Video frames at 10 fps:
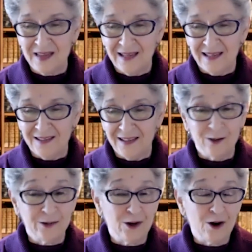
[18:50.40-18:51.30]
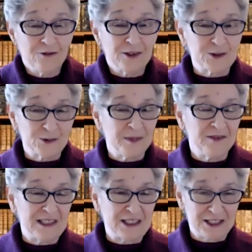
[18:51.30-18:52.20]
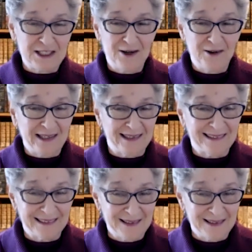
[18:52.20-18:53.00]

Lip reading: the only offerings would be vegetarian.